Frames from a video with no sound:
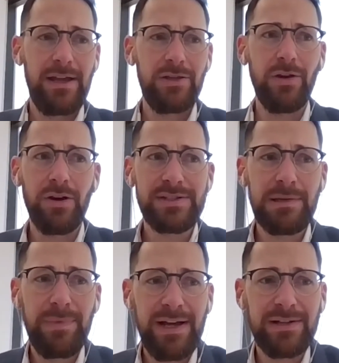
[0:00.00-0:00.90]
You ask
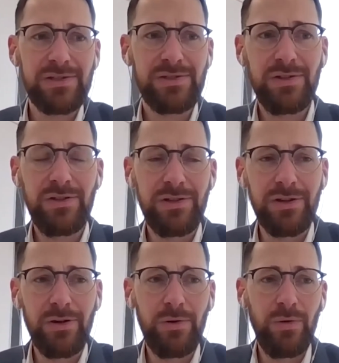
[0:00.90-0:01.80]
about,
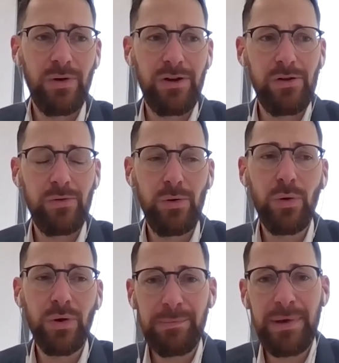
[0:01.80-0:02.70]
who
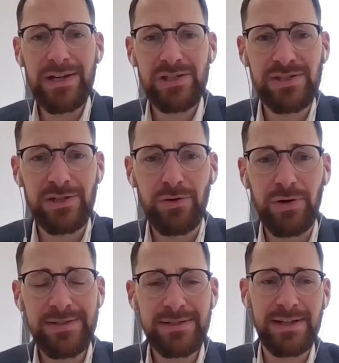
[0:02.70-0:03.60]
are the patients at
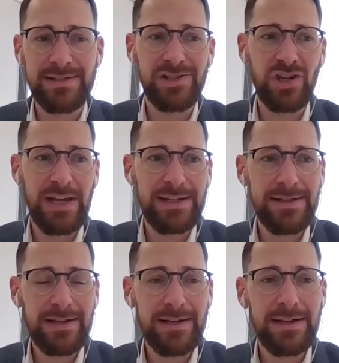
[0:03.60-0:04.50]
risk? Is it genetic?